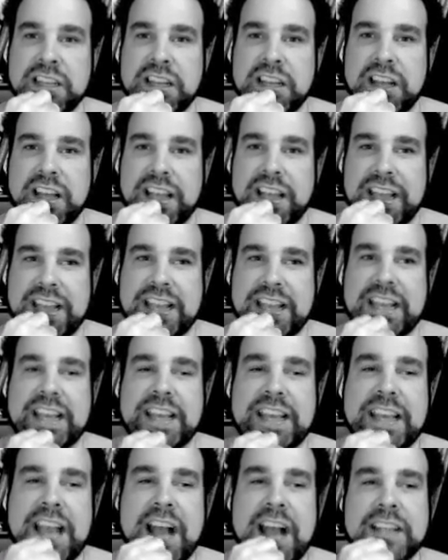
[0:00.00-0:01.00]

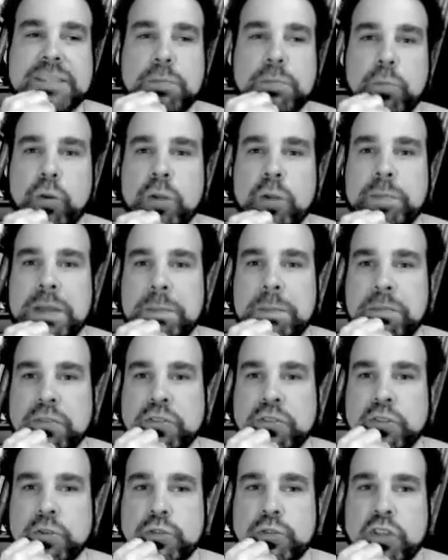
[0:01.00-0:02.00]
He has more people
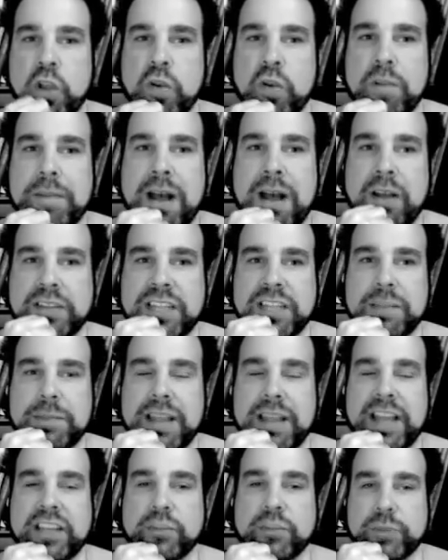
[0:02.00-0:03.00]
who know about him
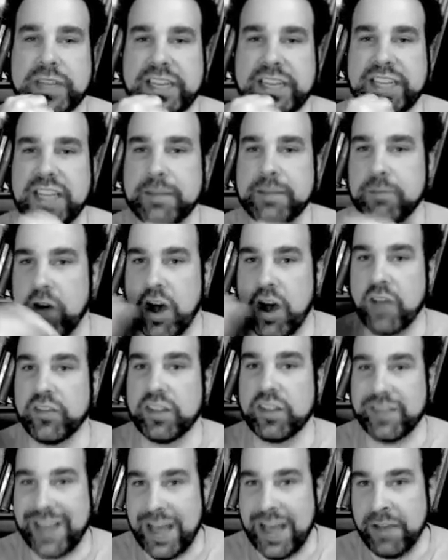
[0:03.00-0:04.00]
and read him on
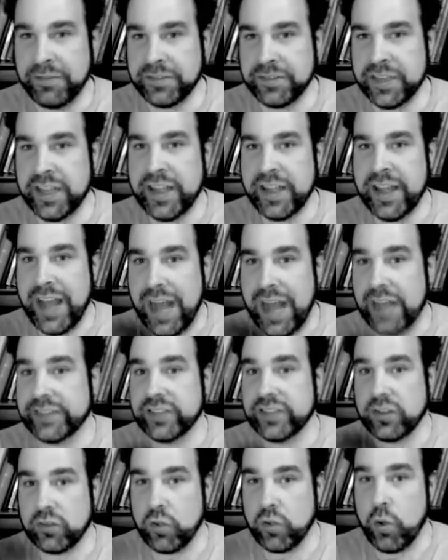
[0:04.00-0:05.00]
the left as
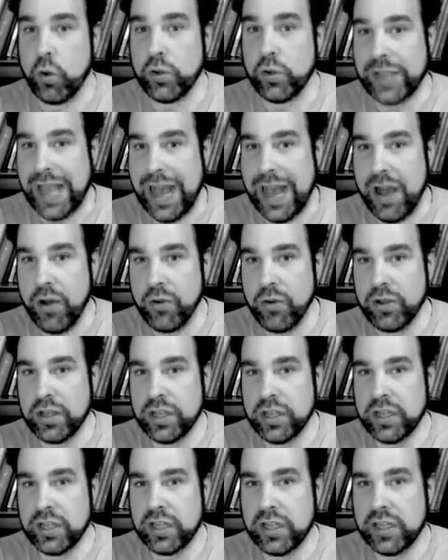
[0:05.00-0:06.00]
a lol cow
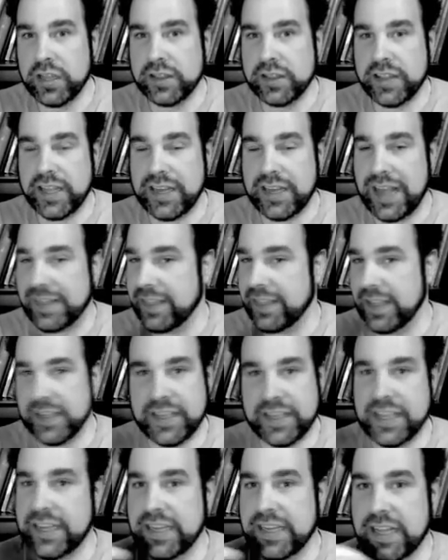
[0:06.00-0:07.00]
than I think
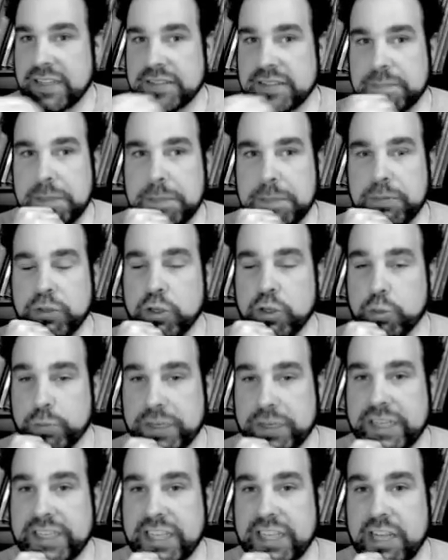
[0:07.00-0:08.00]
he does people who
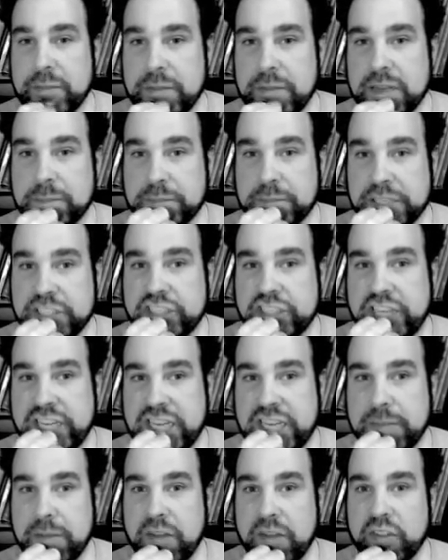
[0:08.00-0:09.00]
read him and appreciate
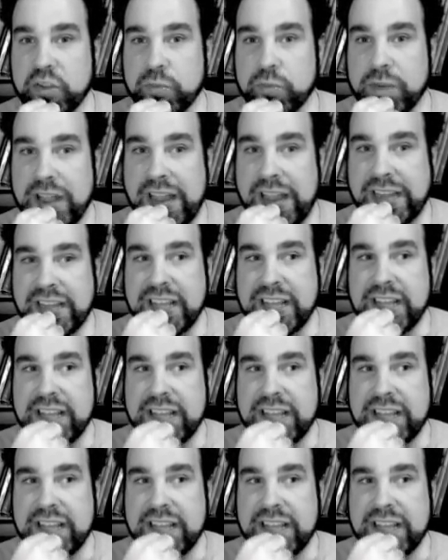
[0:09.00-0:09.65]
him on the right.